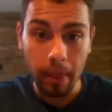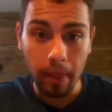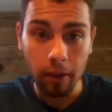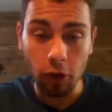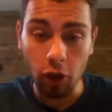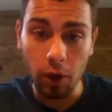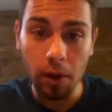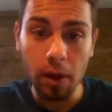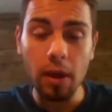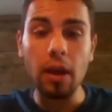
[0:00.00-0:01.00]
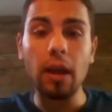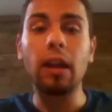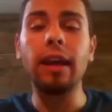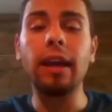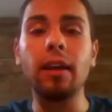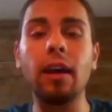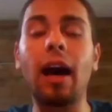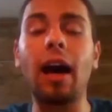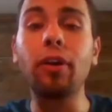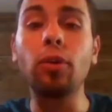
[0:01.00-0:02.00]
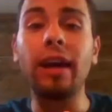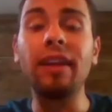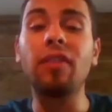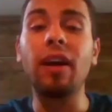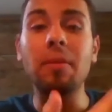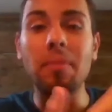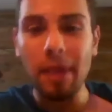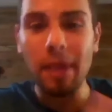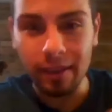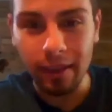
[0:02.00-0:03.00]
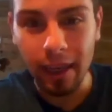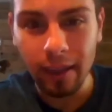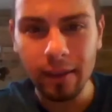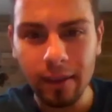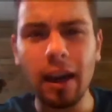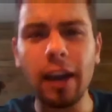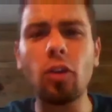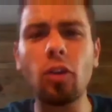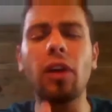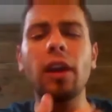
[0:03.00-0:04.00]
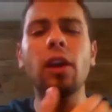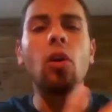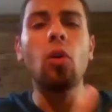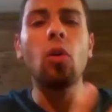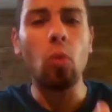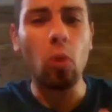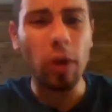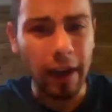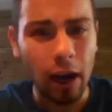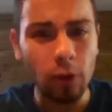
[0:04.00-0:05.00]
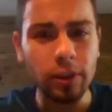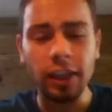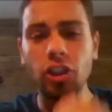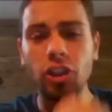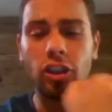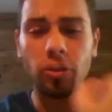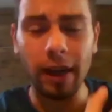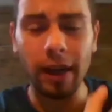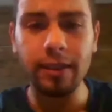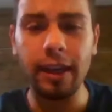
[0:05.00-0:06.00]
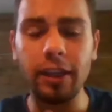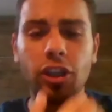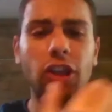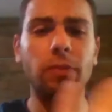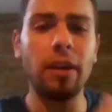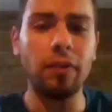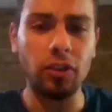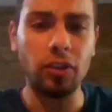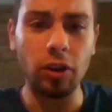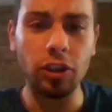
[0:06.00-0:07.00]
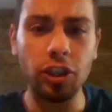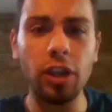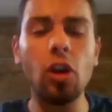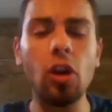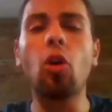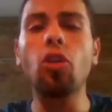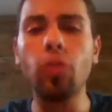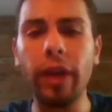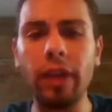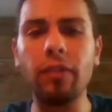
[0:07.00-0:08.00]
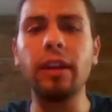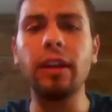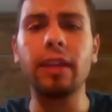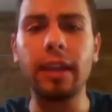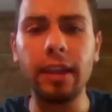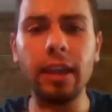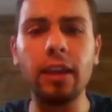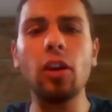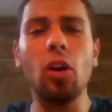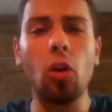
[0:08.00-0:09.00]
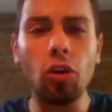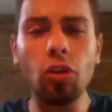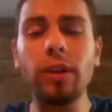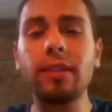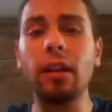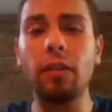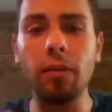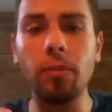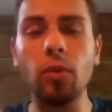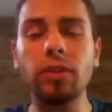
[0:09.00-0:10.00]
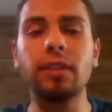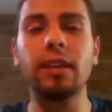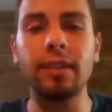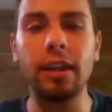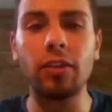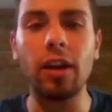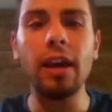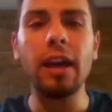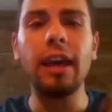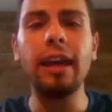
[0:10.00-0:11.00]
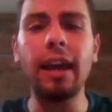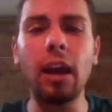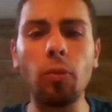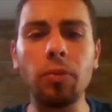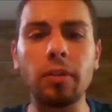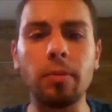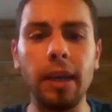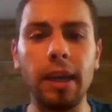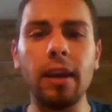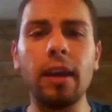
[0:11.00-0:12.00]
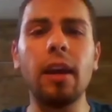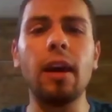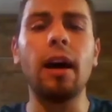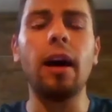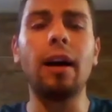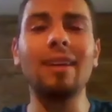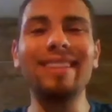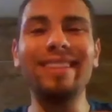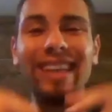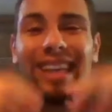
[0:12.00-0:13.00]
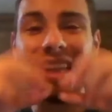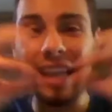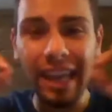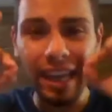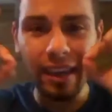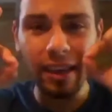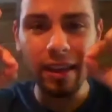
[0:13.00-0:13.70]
You know, like I know that if I meditate, I know if I work out and change my state, change my physiology, or do havening technique, or do a self hypnosis, etc., it helps me uh, de link